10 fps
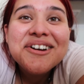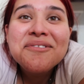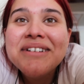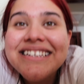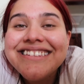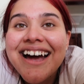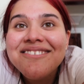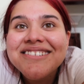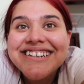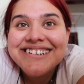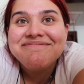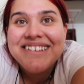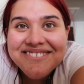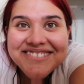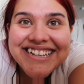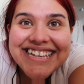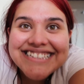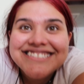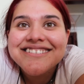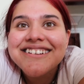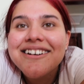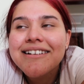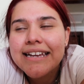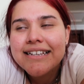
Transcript: We thought we were gonna be able to get to, okay,